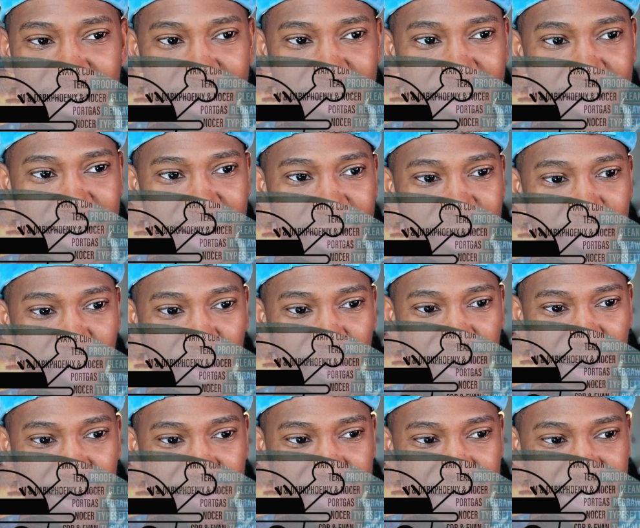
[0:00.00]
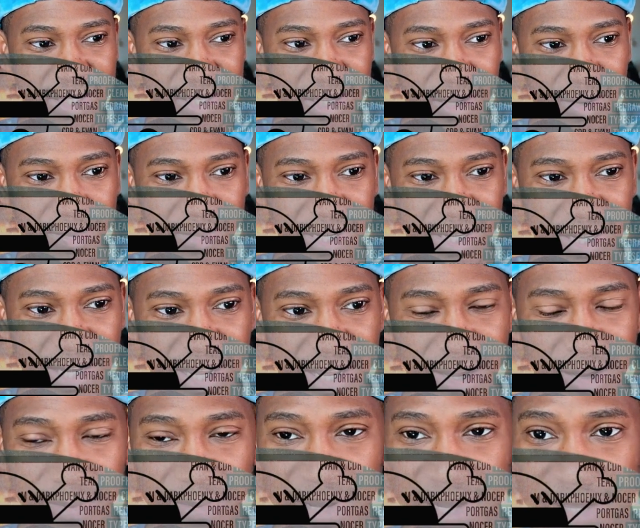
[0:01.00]
I'm gonna pop this up and
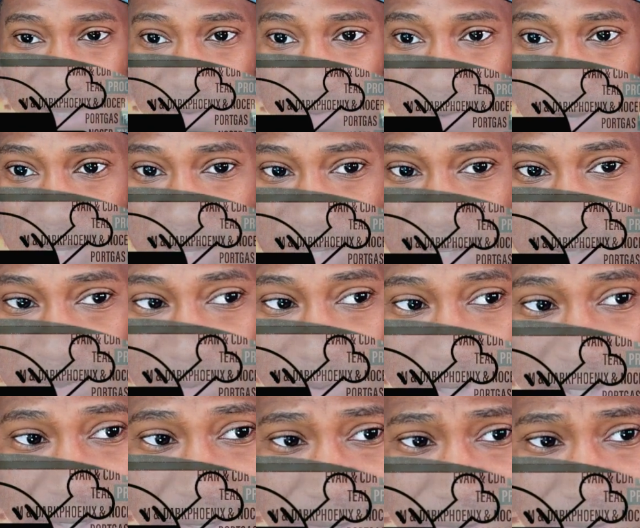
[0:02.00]
down, by the way, as well.